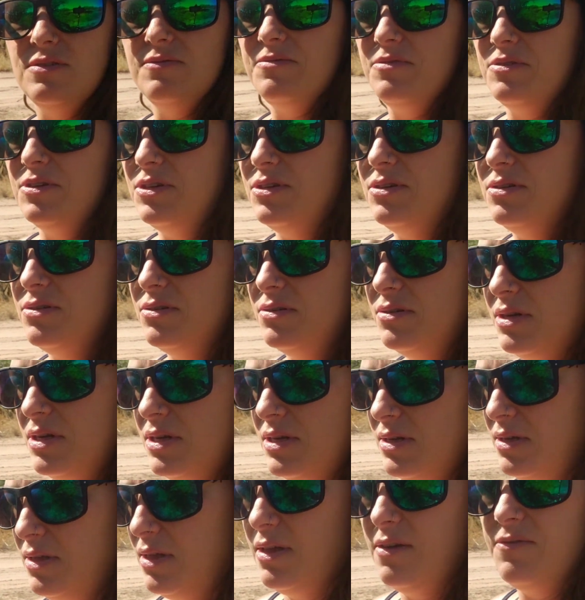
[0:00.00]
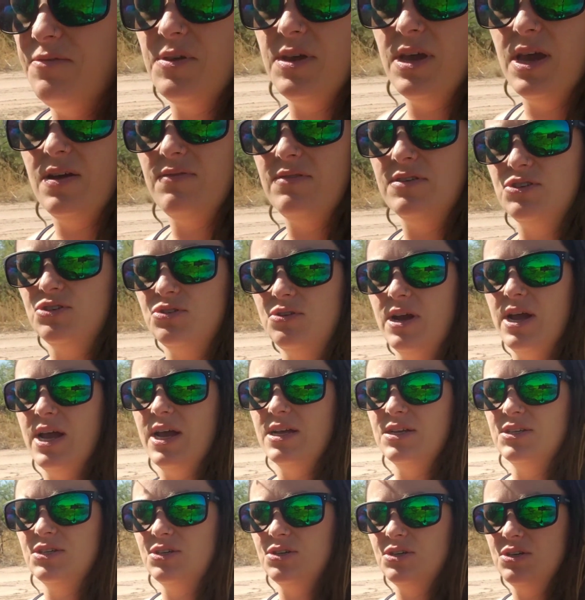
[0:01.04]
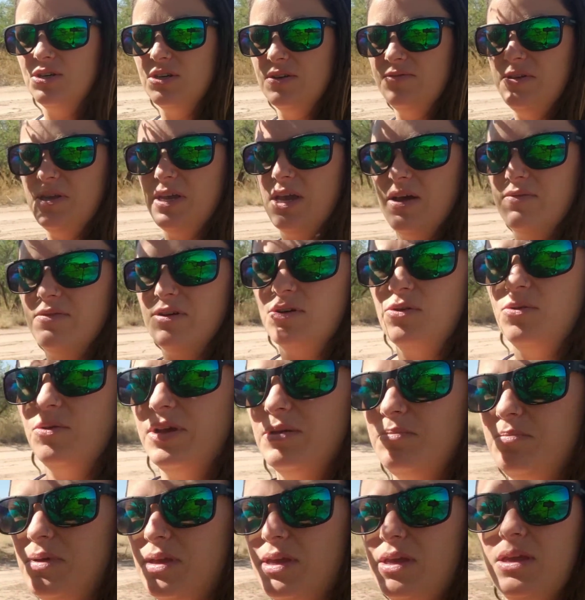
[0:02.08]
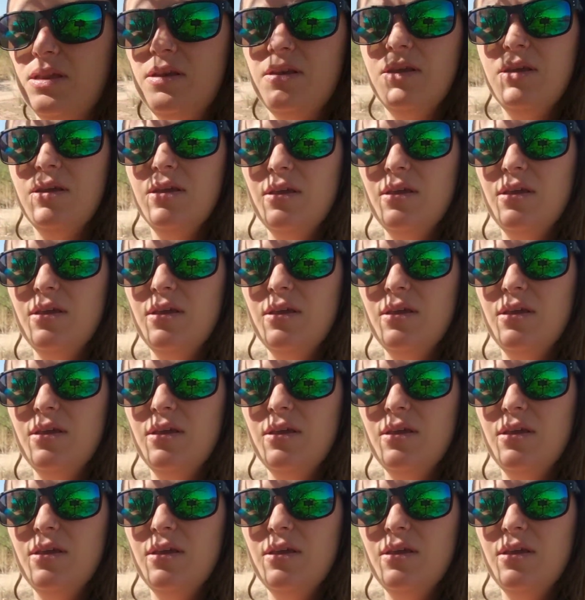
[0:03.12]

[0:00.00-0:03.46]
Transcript: for you if you have a tractor, if you have equipment,